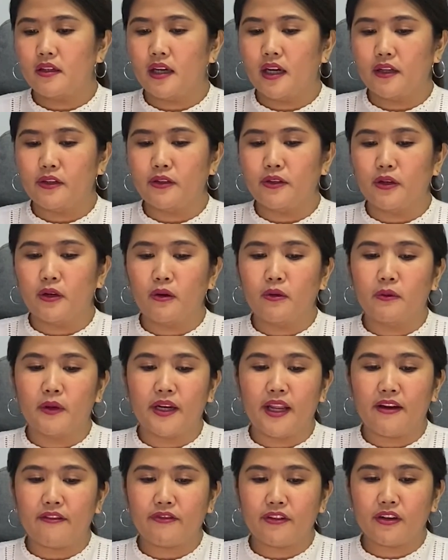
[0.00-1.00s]
I don't know,
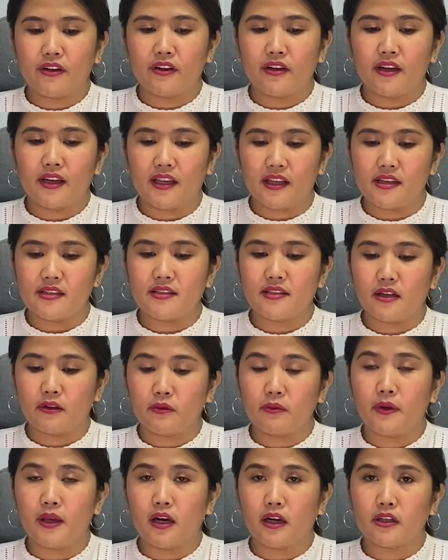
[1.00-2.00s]
whatever it is
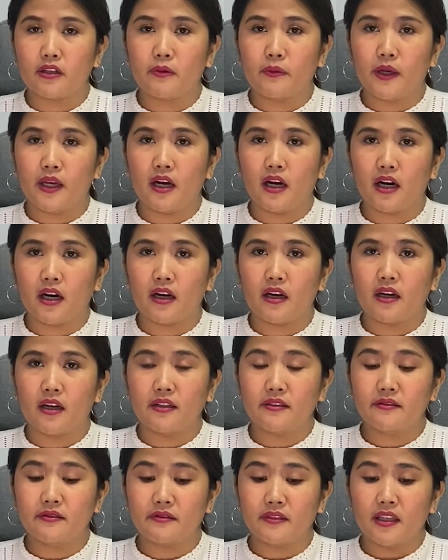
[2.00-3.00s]
that we are